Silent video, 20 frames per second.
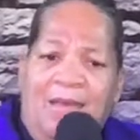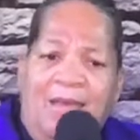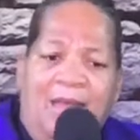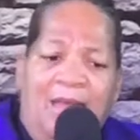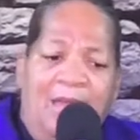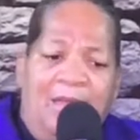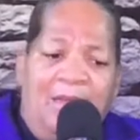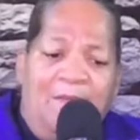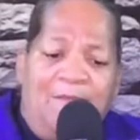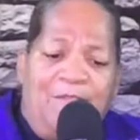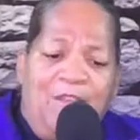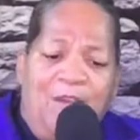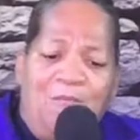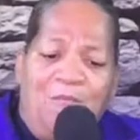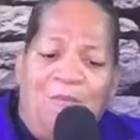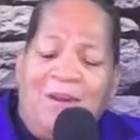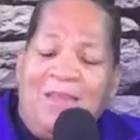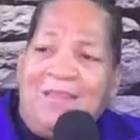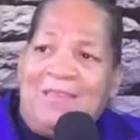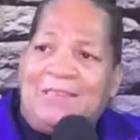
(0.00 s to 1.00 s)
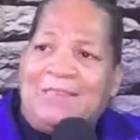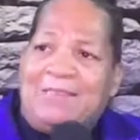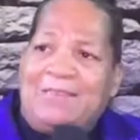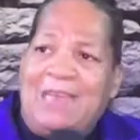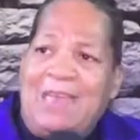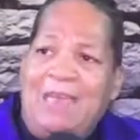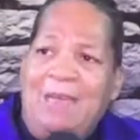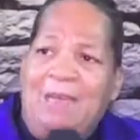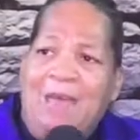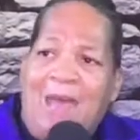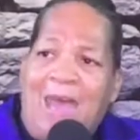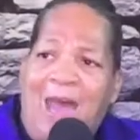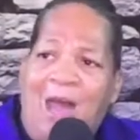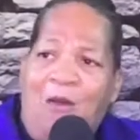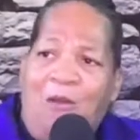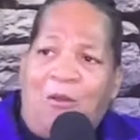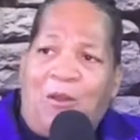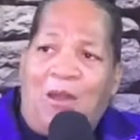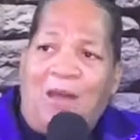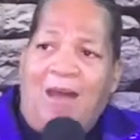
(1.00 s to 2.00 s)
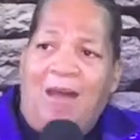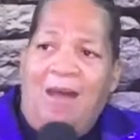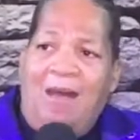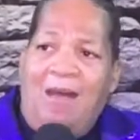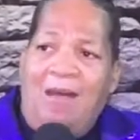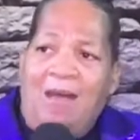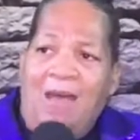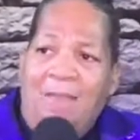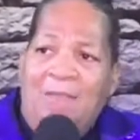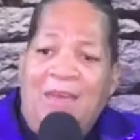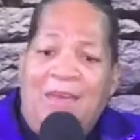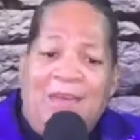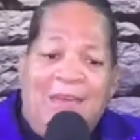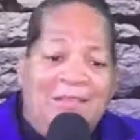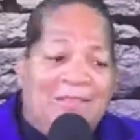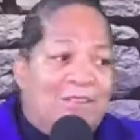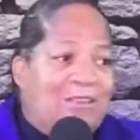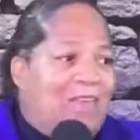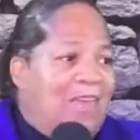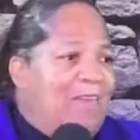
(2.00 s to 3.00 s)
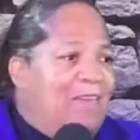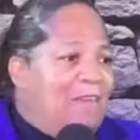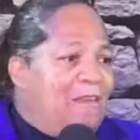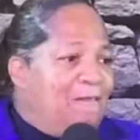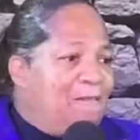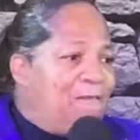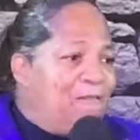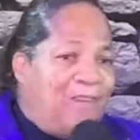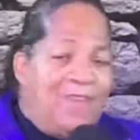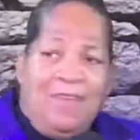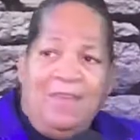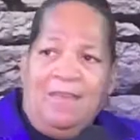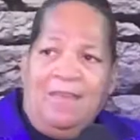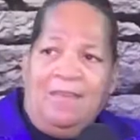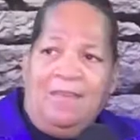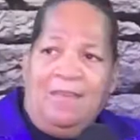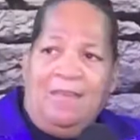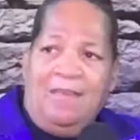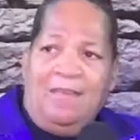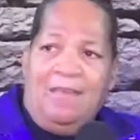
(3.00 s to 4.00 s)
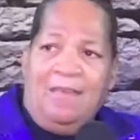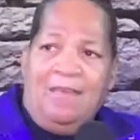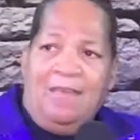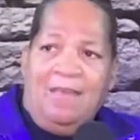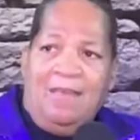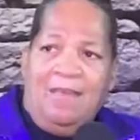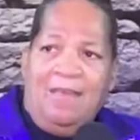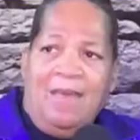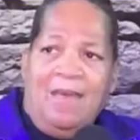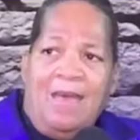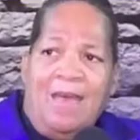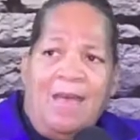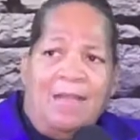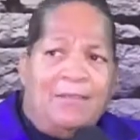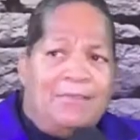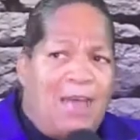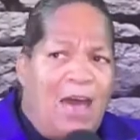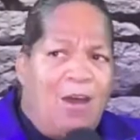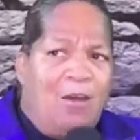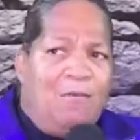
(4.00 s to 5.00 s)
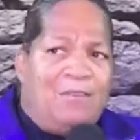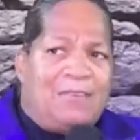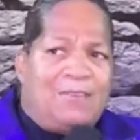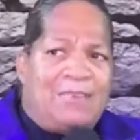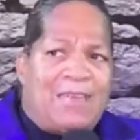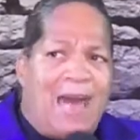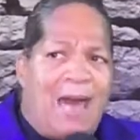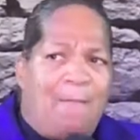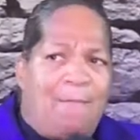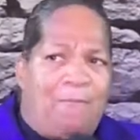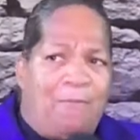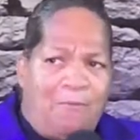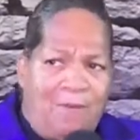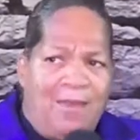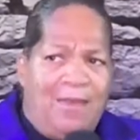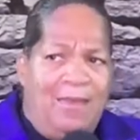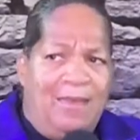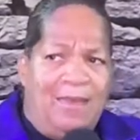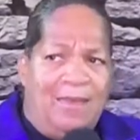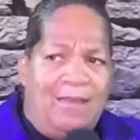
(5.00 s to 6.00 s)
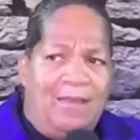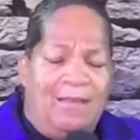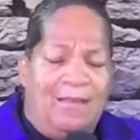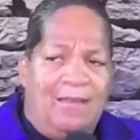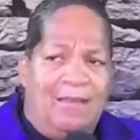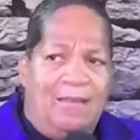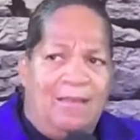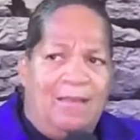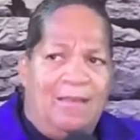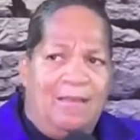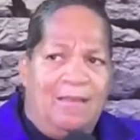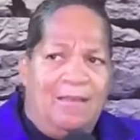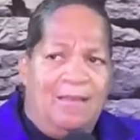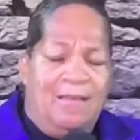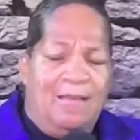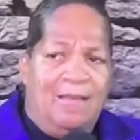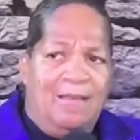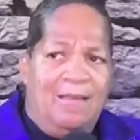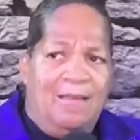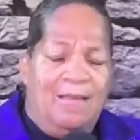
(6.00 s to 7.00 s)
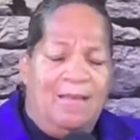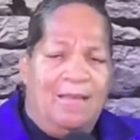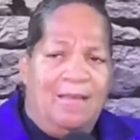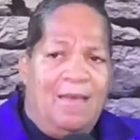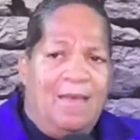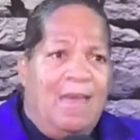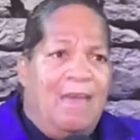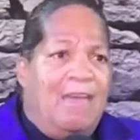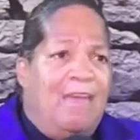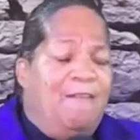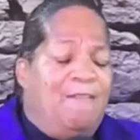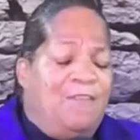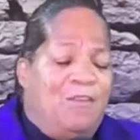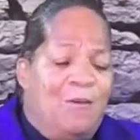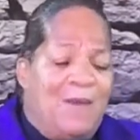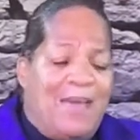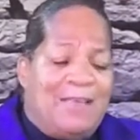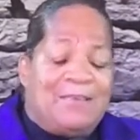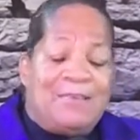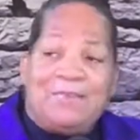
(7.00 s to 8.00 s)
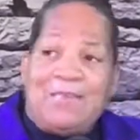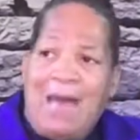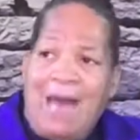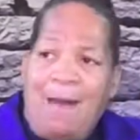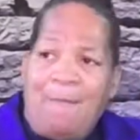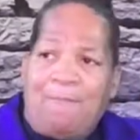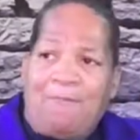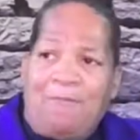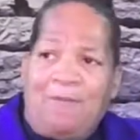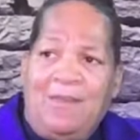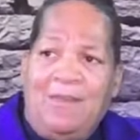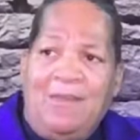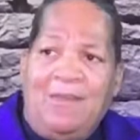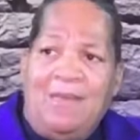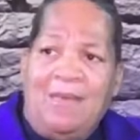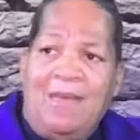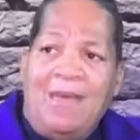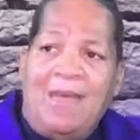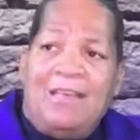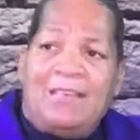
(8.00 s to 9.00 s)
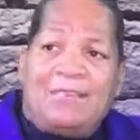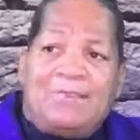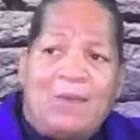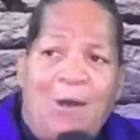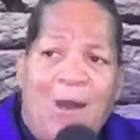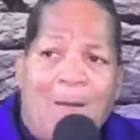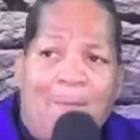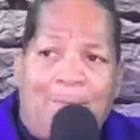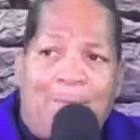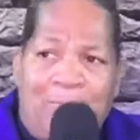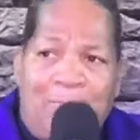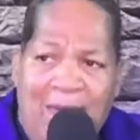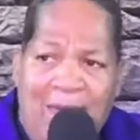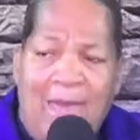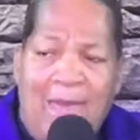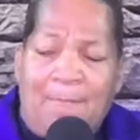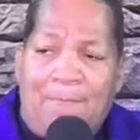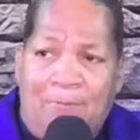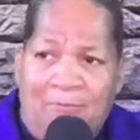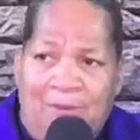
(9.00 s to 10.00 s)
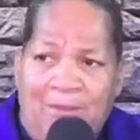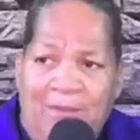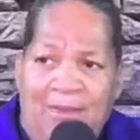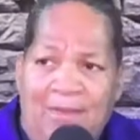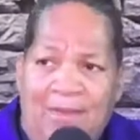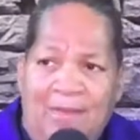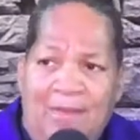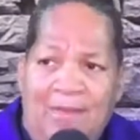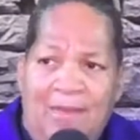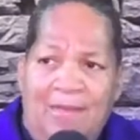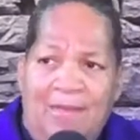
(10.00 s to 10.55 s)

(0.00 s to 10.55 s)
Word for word: And if you want to see how God begins to intervene, don't stop praying. Right. If you had stopped praying, start back praying.